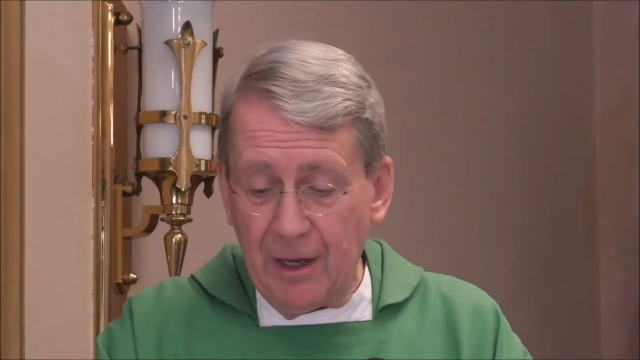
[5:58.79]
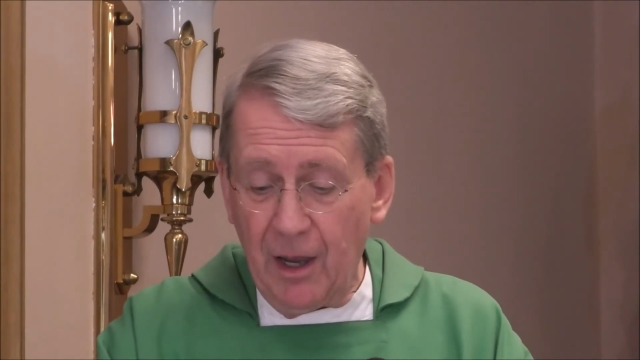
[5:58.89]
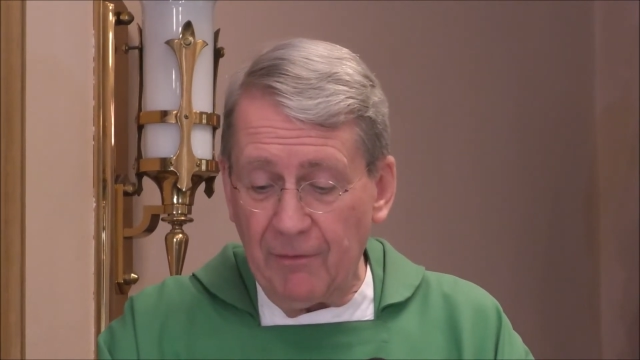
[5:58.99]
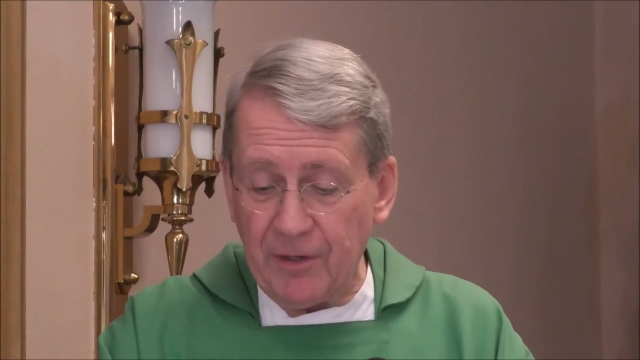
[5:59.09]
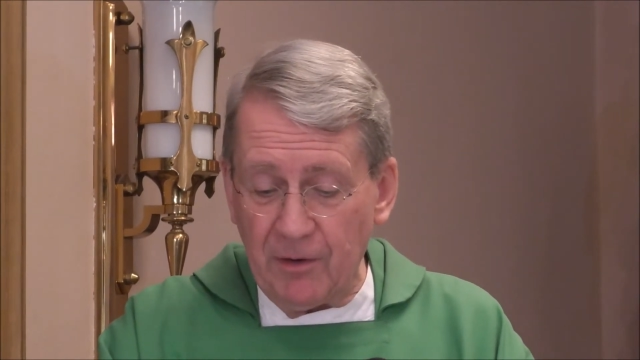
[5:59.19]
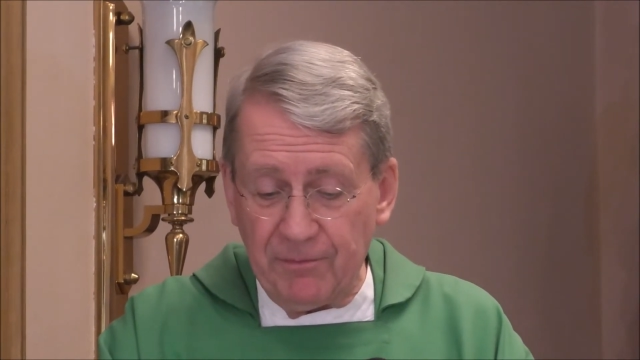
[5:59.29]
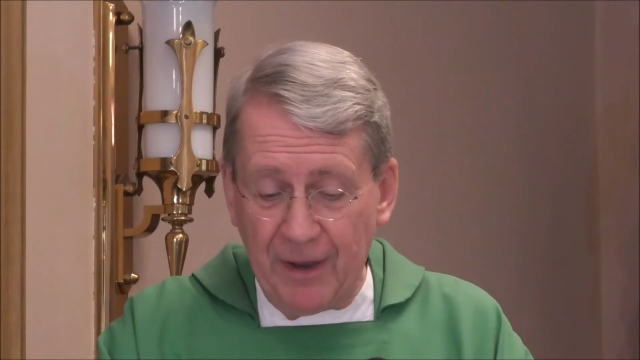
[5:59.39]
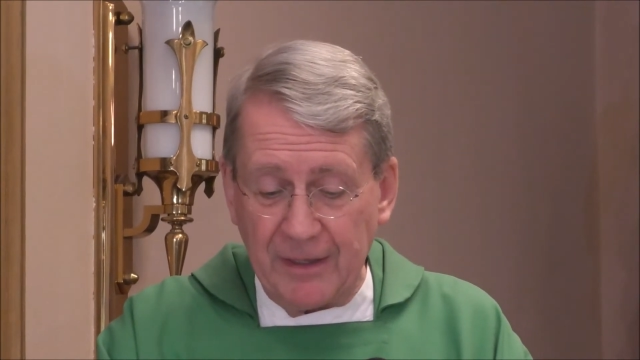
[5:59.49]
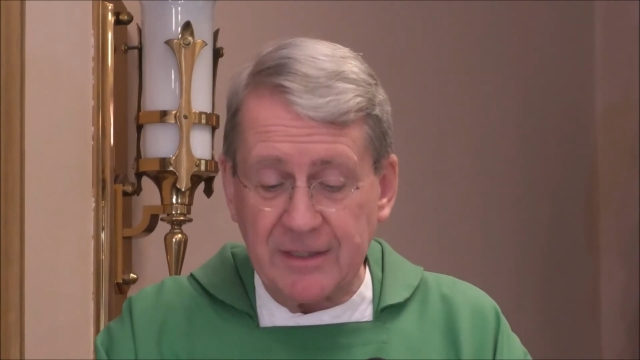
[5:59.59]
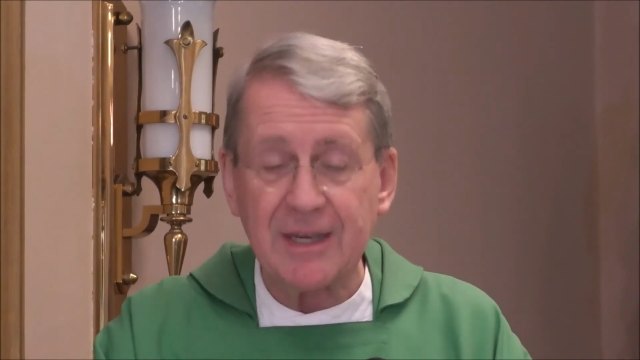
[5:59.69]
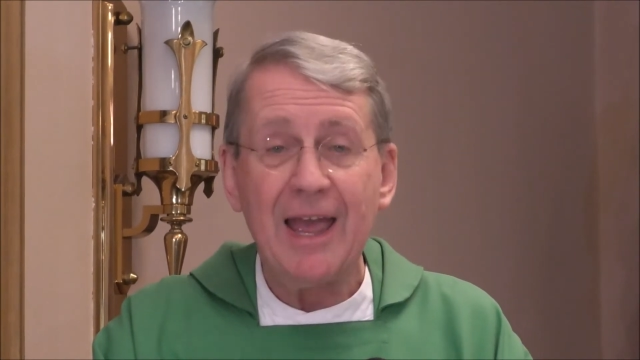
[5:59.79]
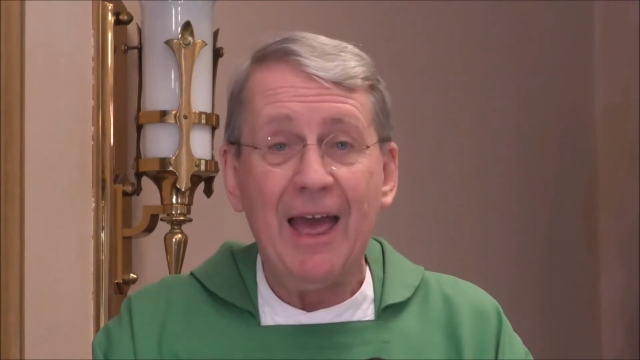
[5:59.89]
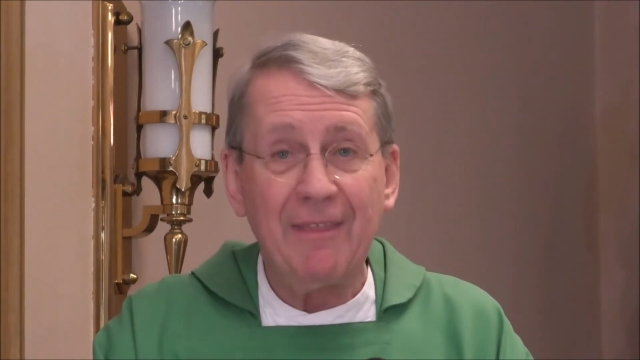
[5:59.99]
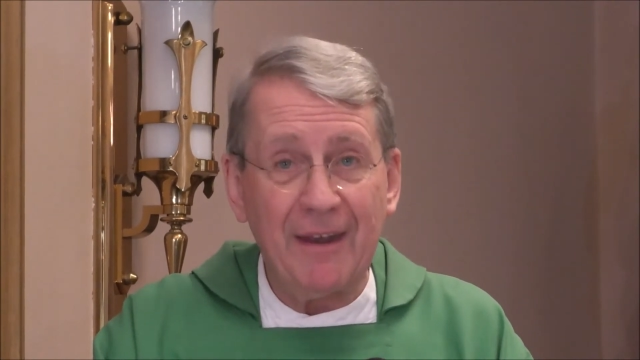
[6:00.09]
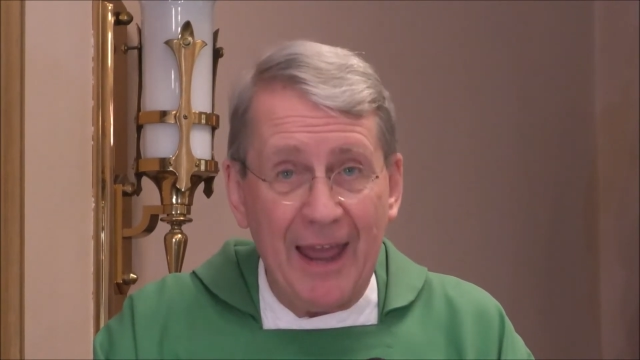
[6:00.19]
of the offense
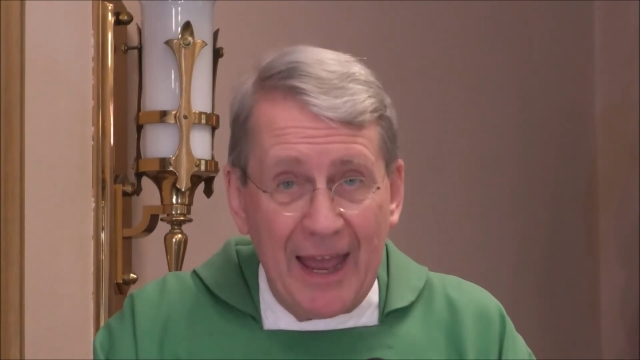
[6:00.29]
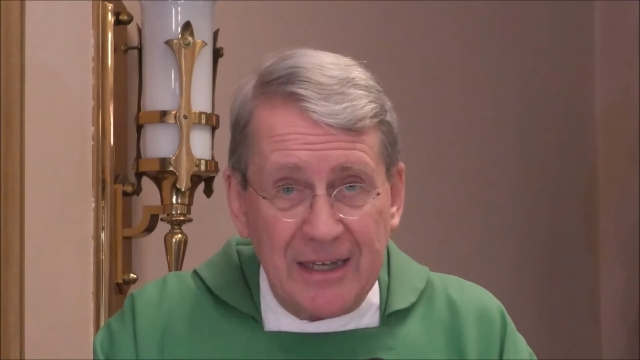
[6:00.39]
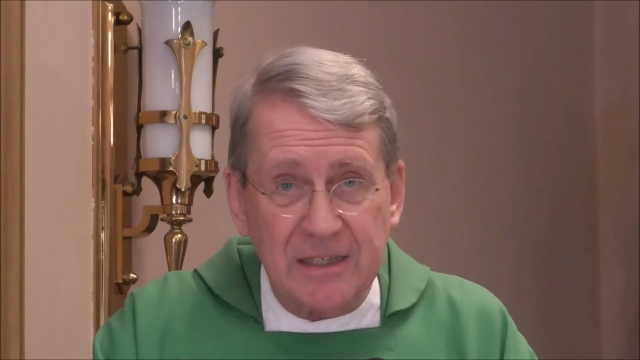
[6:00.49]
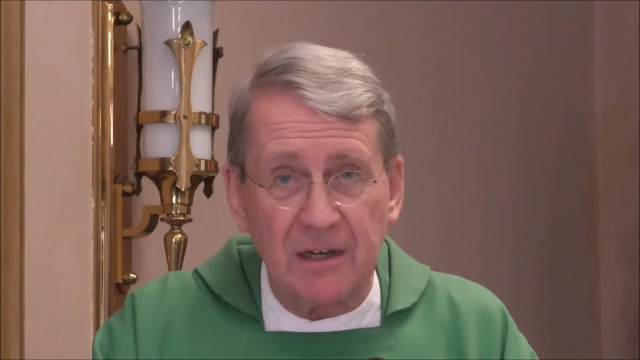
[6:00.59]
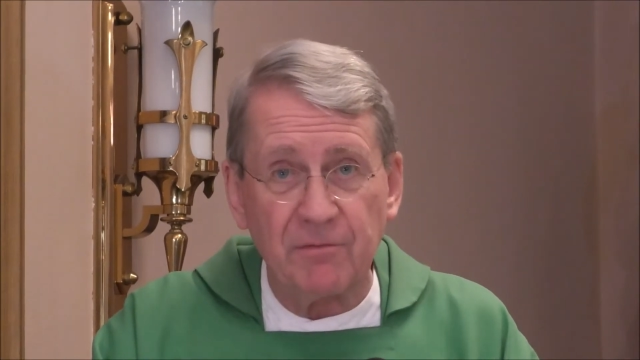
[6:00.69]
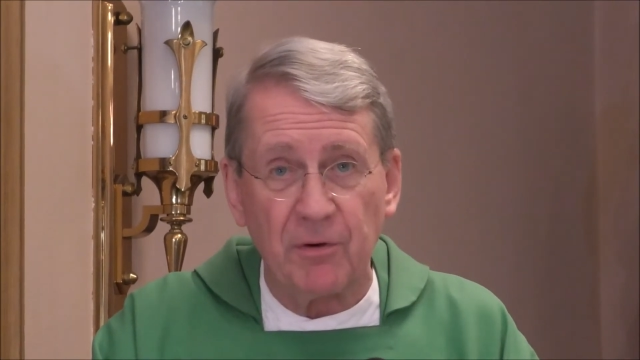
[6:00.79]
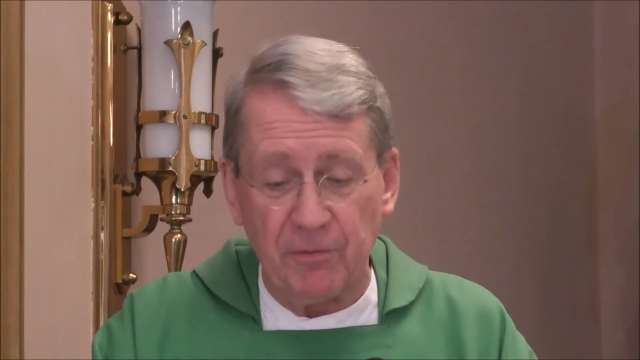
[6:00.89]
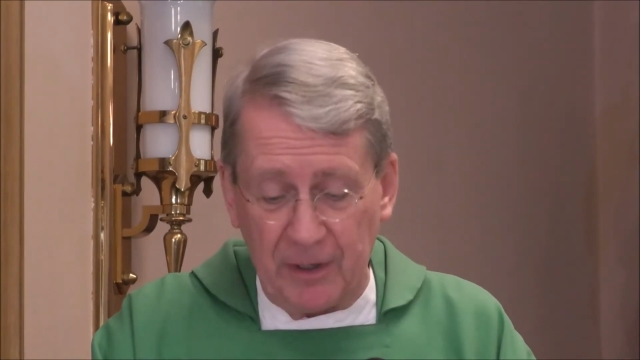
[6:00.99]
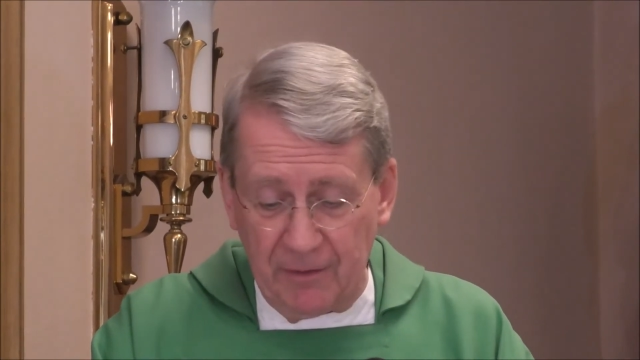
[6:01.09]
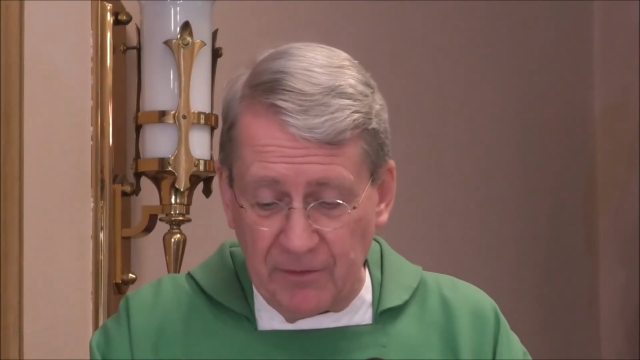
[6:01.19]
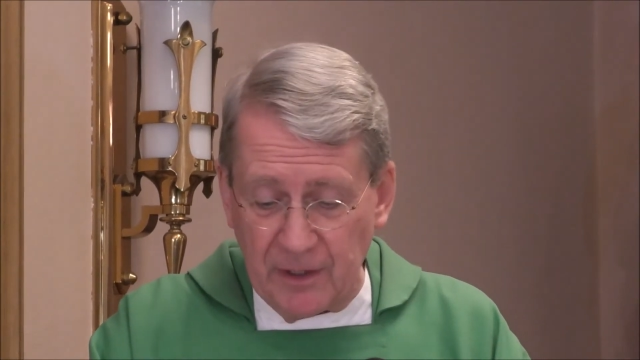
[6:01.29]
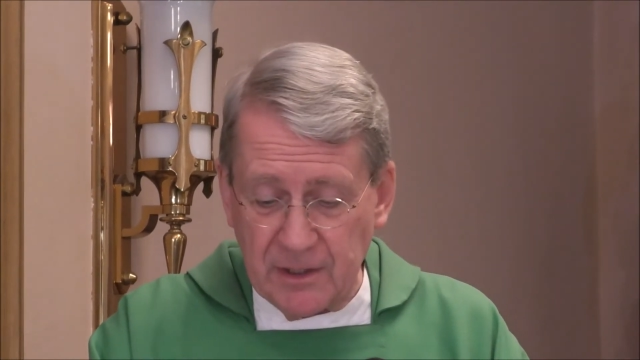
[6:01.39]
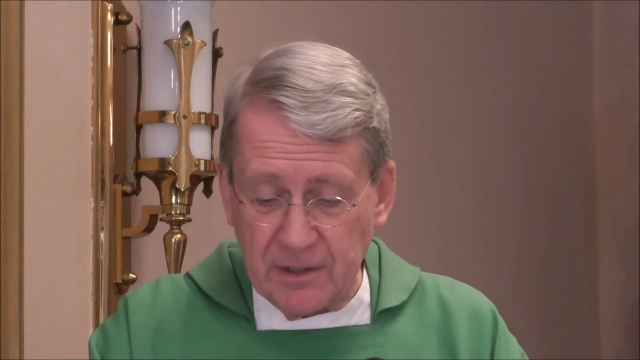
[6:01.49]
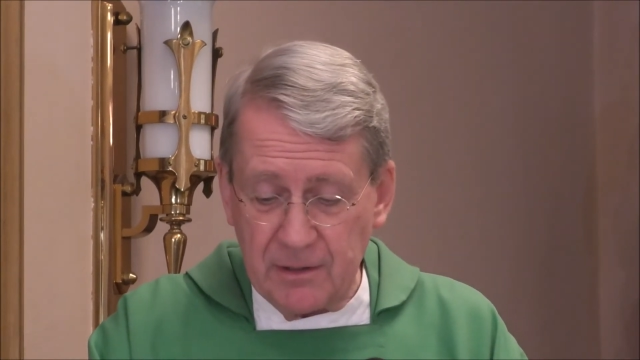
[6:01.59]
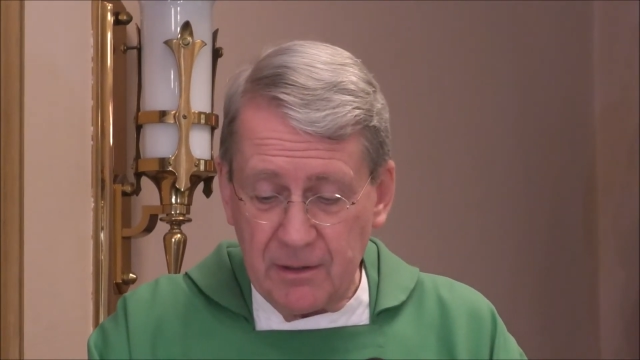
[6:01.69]
and then asking for
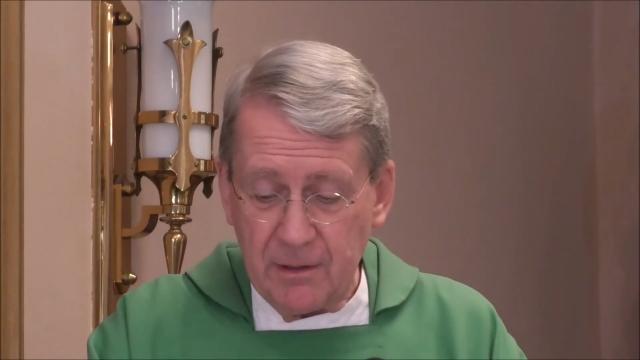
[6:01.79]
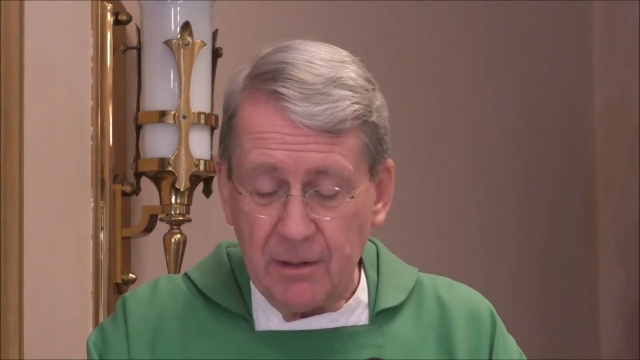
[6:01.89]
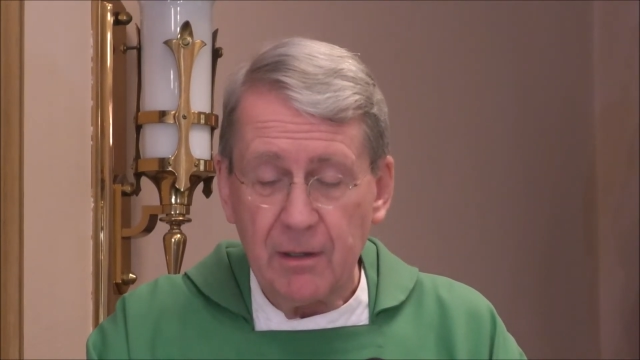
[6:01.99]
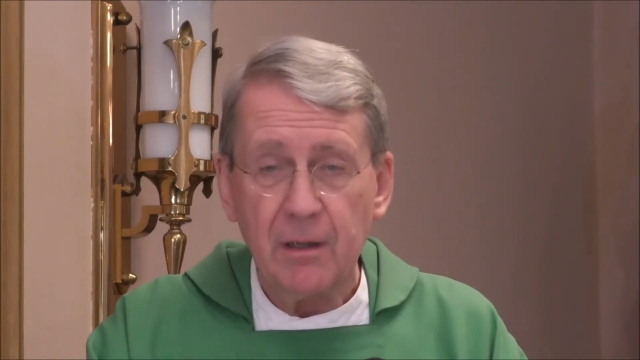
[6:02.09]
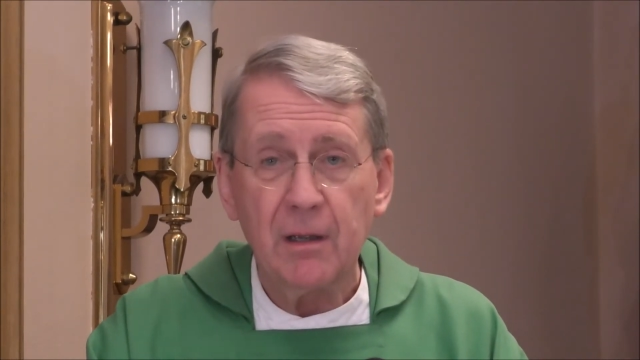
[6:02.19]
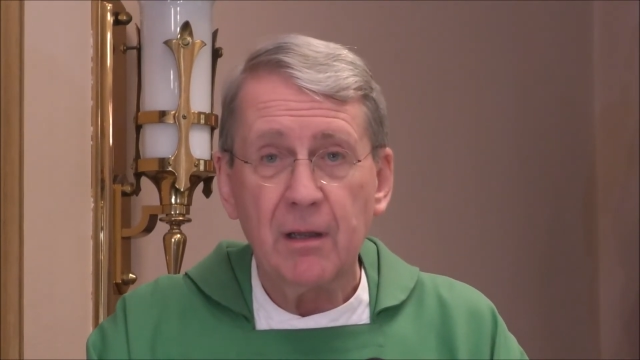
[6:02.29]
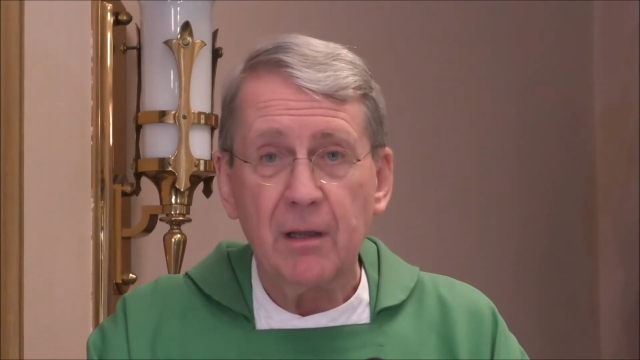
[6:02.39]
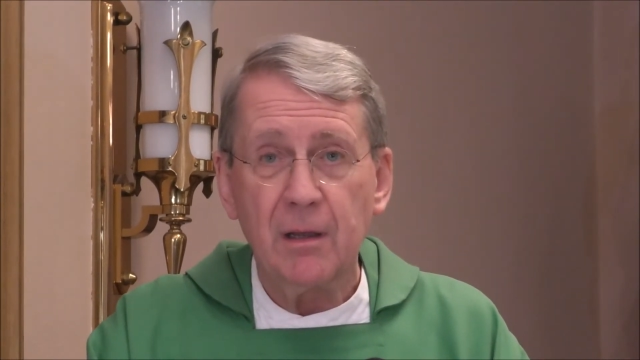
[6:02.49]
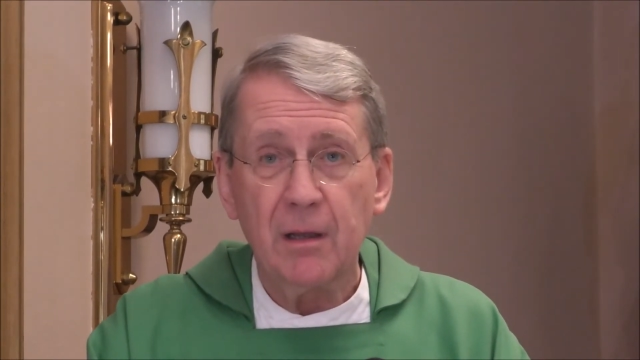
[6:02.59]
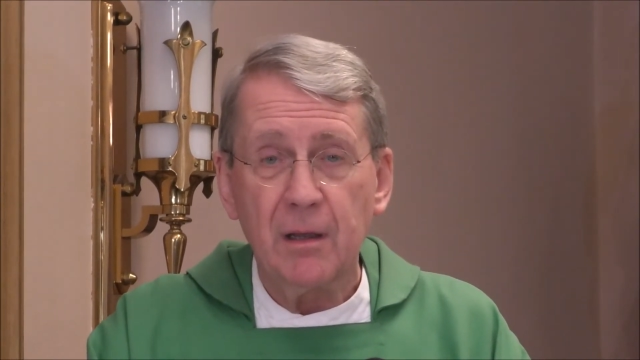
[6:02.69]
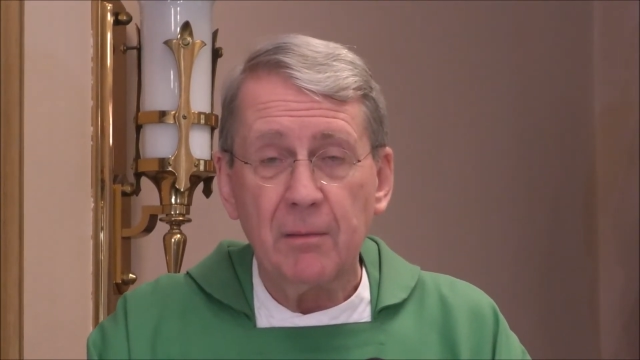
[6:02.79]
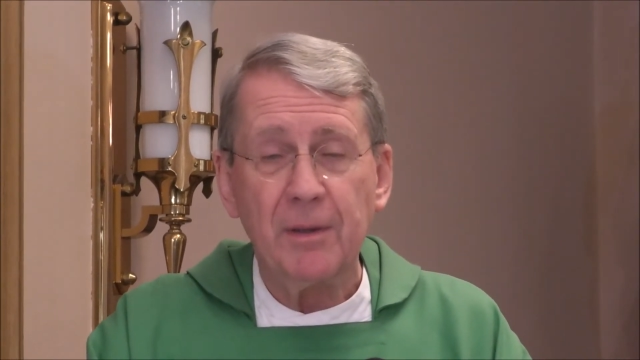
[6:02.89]
forgiveness. But